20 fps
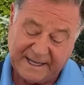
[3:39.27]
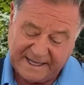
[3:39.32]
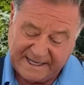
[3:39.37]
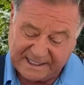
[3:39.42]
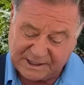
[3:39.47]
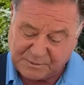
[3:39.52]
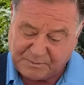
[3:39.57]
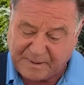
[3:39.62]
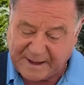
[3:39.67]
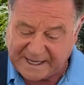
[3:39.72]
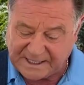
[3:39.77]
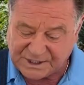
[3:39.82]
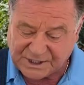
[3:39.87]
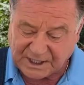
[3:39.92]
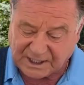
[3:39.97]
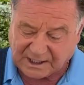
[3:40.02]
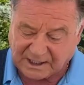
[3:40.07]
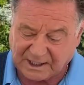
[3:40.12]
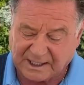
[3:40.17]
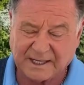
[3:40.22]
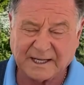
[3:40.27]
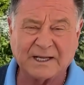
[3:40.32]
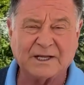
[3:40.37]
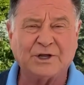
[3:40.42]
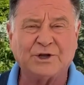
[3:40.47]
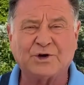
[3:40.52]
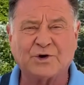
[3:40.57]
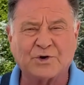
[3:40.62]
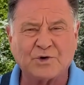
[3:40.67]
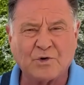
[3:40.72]
It's basically
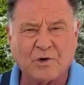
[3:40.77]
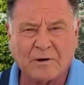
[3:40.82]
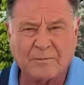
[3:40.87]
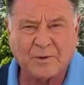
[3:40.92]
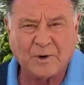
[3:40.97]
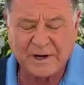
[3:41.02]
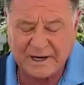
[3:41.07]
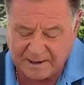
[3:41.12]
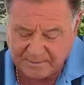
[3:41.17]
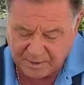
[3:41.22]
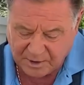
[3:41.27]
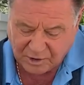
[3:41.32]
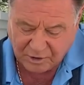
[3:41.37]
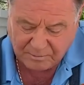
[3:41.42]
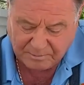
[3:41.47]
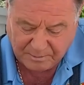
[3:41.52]
your normal hamburger